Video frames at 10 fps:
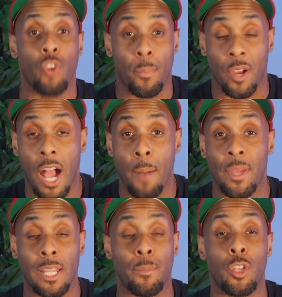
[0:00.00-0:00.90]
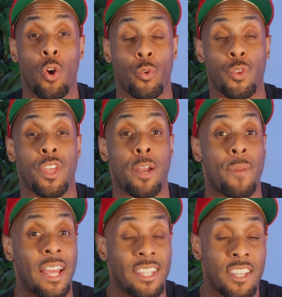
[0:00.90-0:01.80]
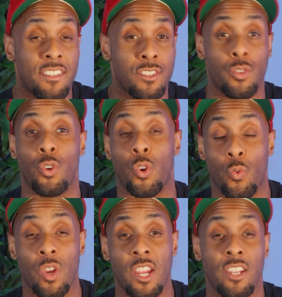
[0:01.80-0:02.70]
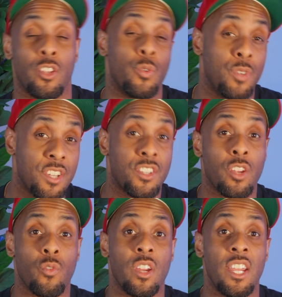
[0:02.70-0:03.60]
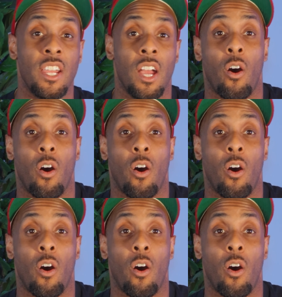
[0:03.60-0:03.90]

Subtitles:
Drop a comment, let me know what you think of my list. Do you agree? Do you disagree?